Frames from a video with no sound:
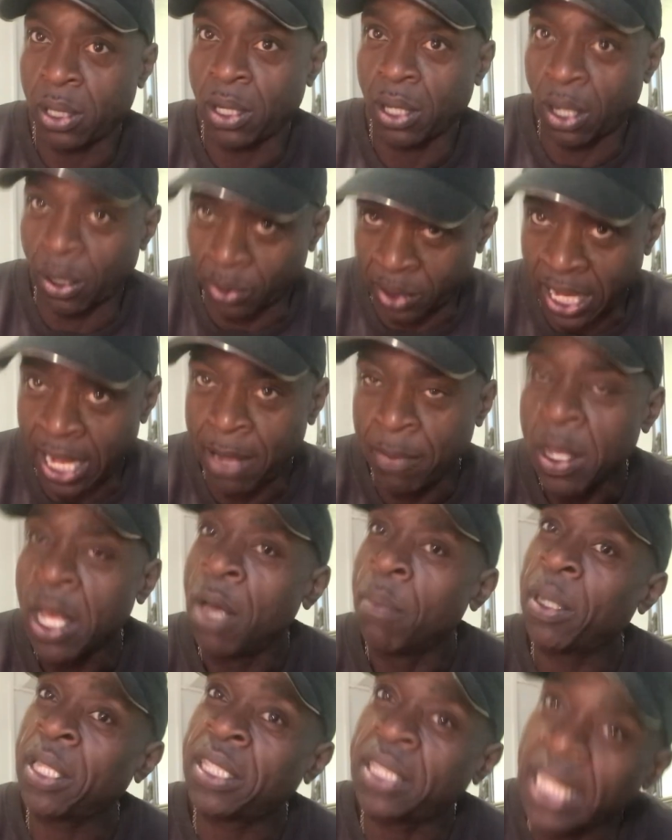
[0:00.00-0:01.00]
Okay,
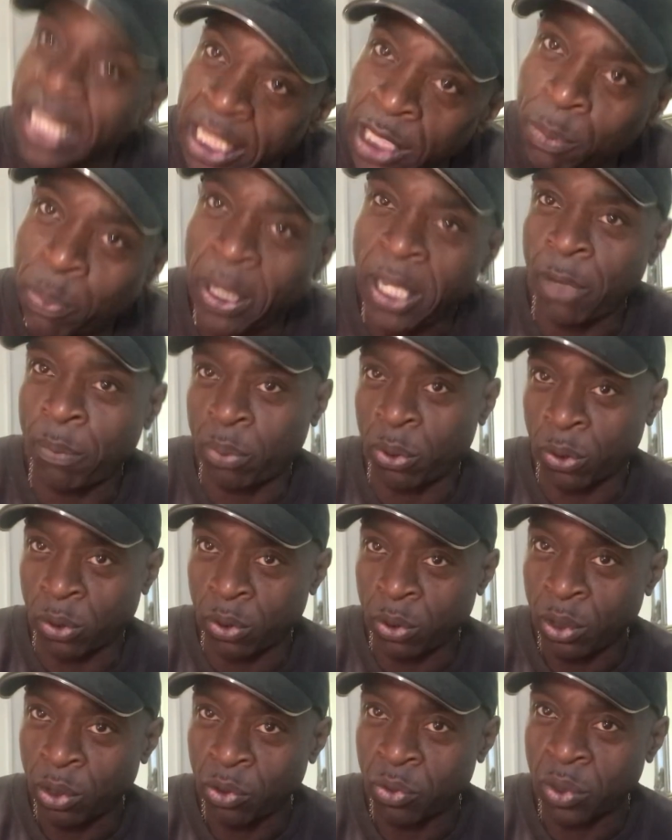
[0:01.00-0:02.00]
but these people,
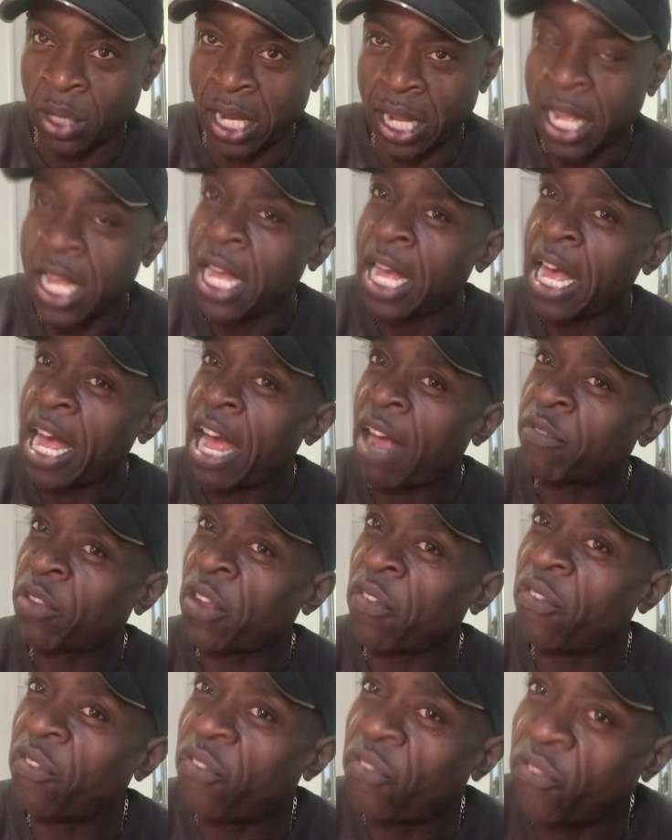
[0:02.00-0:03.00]
right, have the
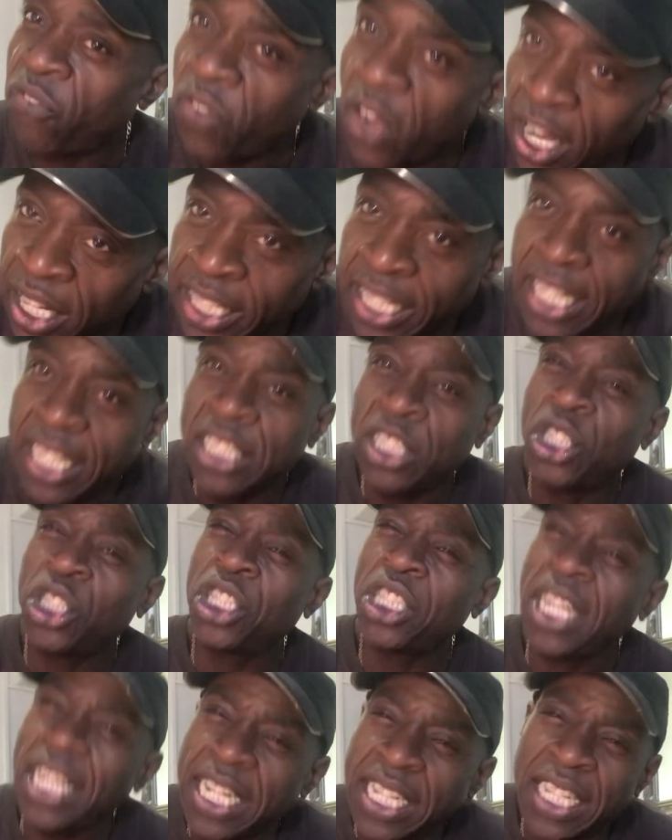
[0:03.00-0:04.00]
fucking
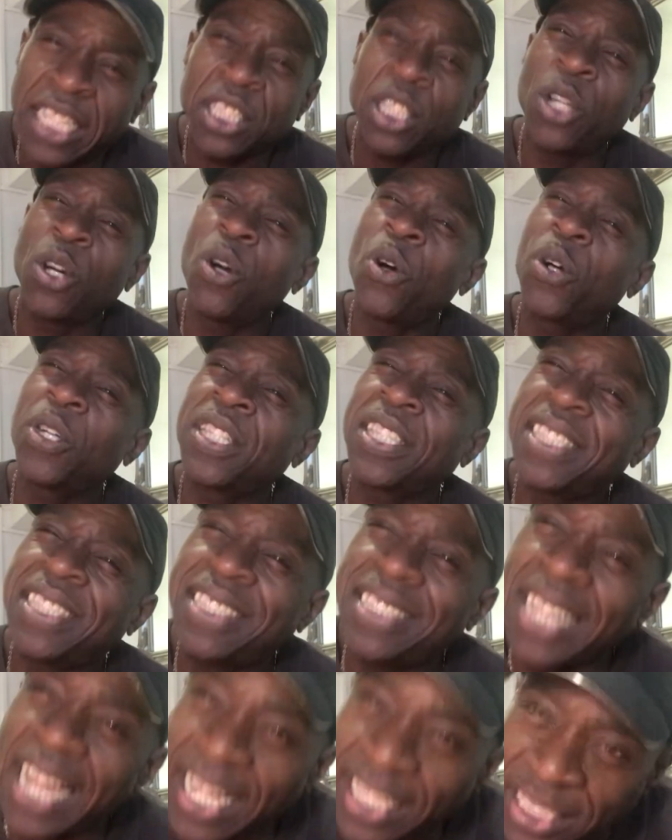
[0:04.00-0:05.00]
cheek, the
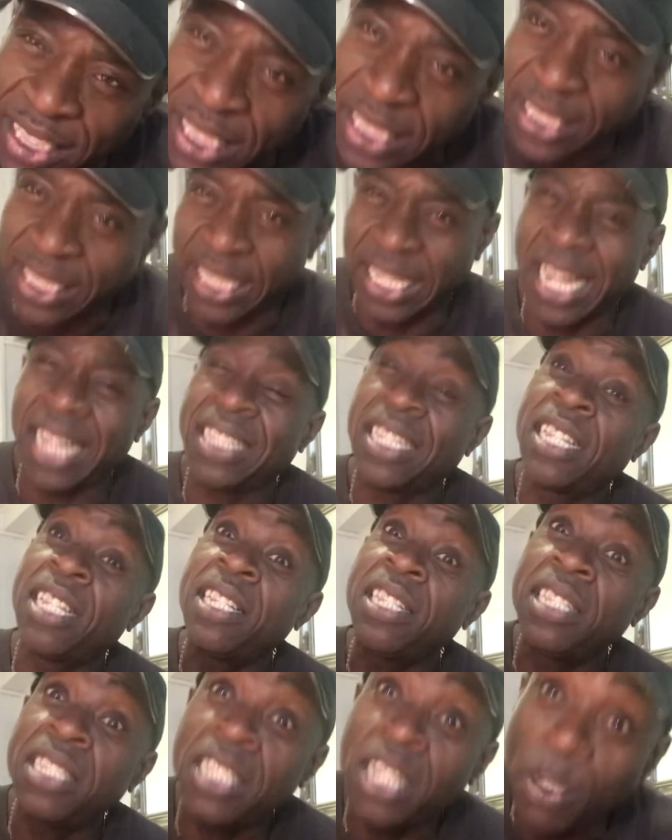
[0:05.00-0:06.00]
audacity, and the
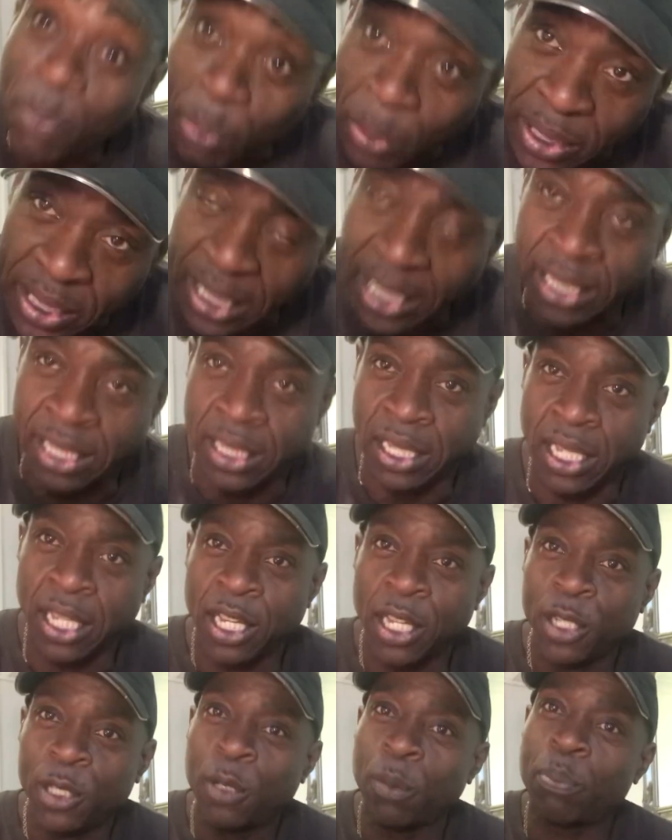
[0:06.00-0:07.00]
liberty
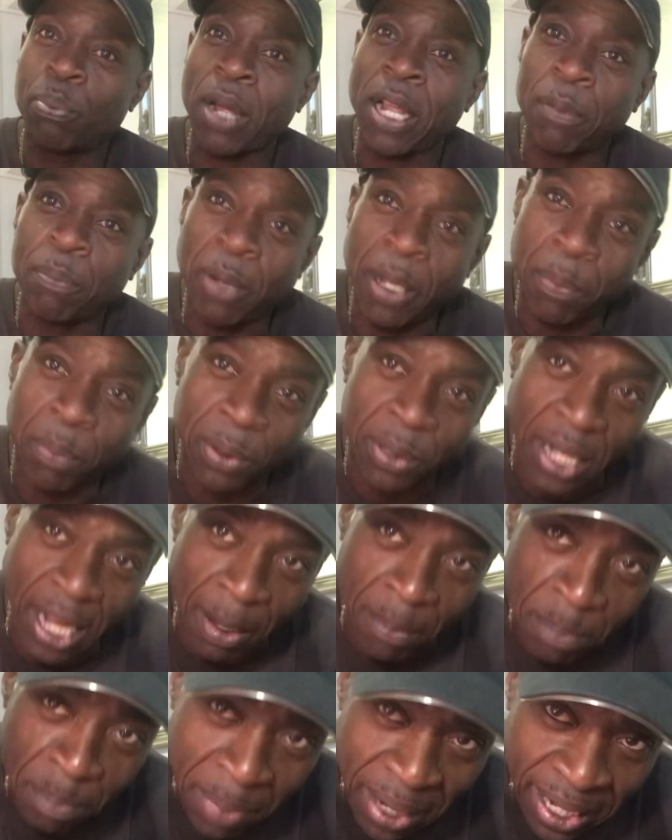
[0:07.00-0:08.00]
to brand people like
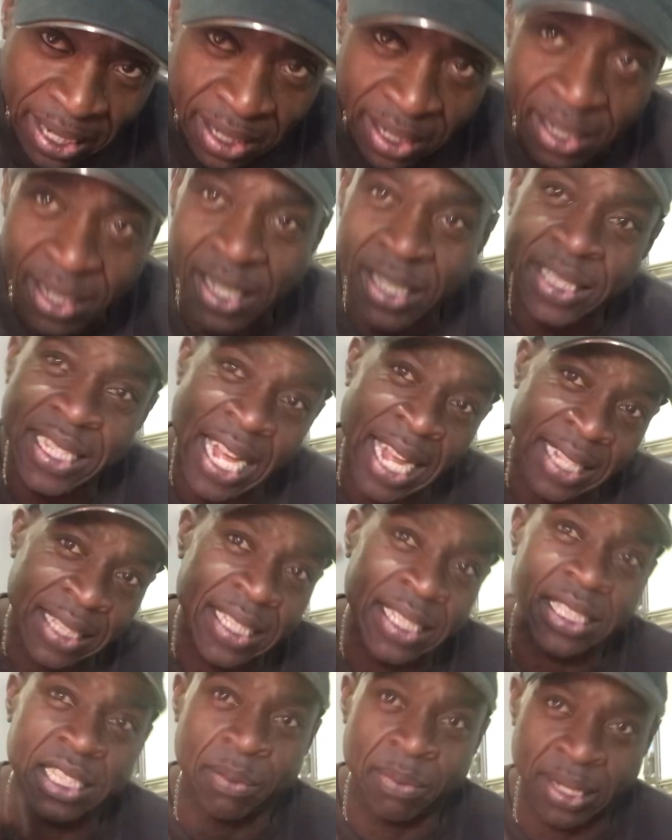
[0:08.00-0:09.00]
me as
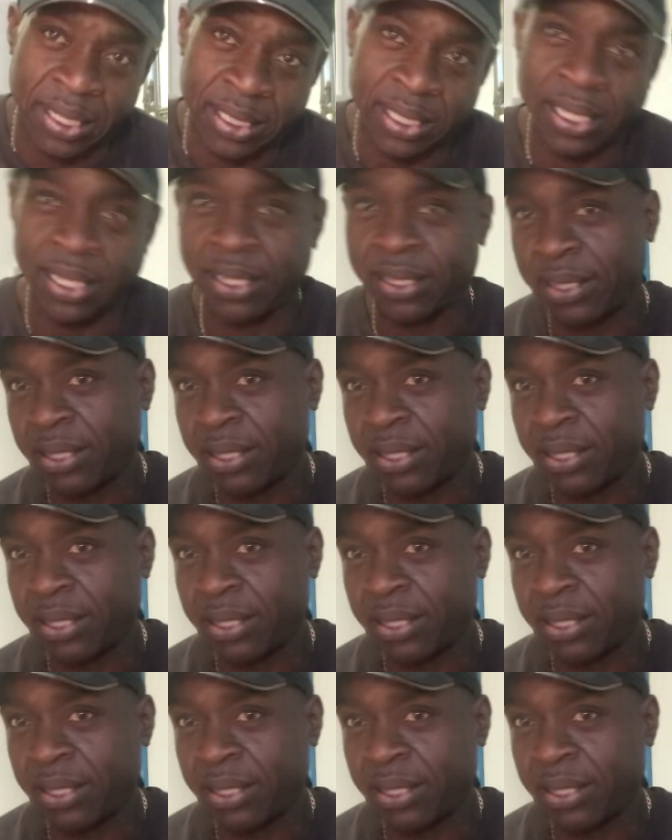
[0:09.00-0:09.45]
anti-Semitic.